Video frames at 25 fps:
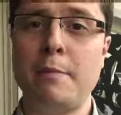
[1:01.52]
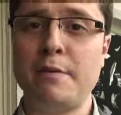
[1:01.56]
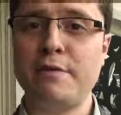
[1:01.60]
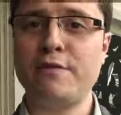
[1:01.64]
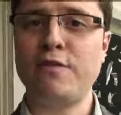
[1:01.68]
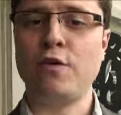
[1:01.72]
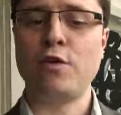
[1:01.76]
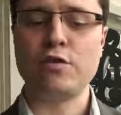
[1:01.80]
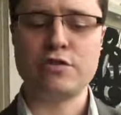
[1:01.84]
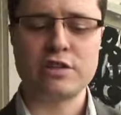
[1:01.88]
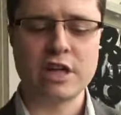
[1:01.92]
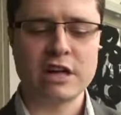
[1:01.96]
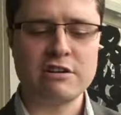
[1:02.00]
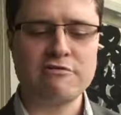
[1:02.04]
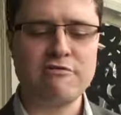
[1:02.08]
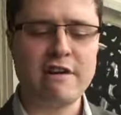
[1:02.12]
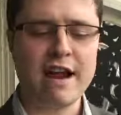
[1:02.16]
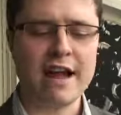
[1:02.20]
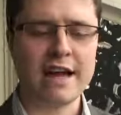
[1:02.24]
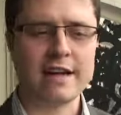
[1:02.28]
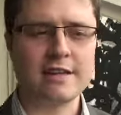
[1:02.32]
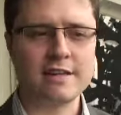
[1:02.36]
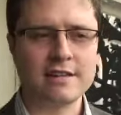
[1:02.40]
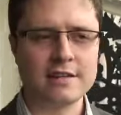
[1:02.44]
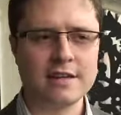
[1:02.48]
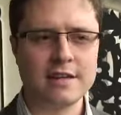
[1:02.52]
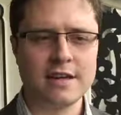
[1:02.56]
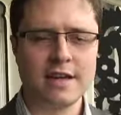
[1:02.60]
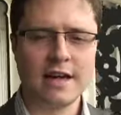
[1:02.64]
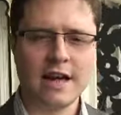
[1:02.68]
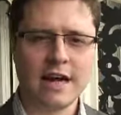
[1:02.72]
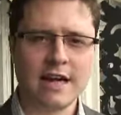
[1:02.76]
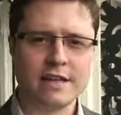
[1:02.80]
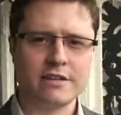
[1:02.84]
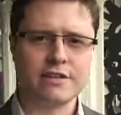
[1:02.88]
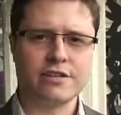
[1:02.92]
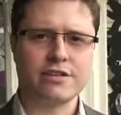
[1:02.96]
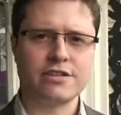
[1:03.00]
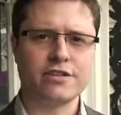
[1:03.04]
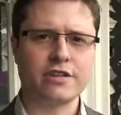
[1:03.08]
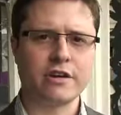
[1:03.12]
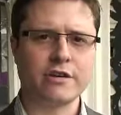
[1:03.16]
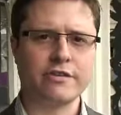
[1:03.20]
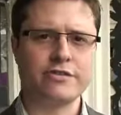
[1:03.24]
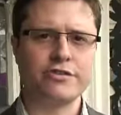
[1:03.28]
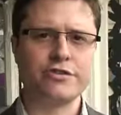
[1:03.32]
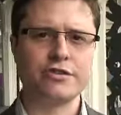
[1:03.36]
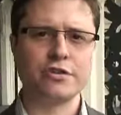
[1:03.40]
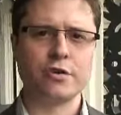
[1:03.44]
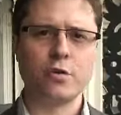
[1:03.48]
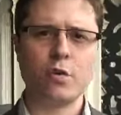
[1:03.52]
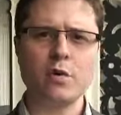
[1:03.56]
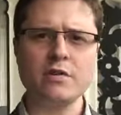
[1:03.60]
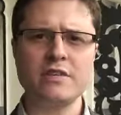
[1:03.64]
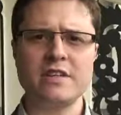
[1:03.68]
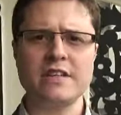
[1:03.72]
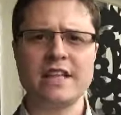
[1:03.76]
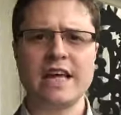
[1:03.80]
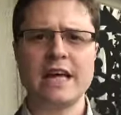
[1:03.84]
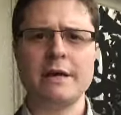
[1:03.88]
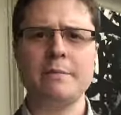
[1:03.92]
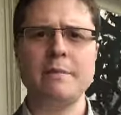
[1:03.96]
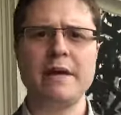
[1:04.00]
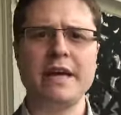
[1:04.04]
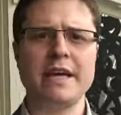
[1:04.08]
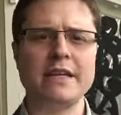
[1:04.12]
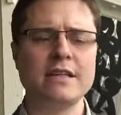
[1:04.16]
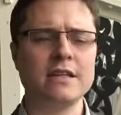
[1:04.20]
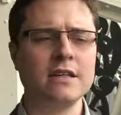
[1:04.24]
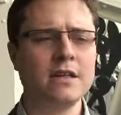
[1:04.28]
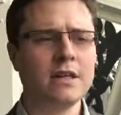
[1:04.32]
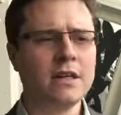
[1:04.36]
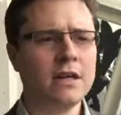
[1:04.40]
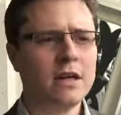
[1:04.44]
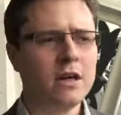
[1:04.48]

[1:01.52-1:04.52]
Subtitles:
before, direct and social, what do they mean?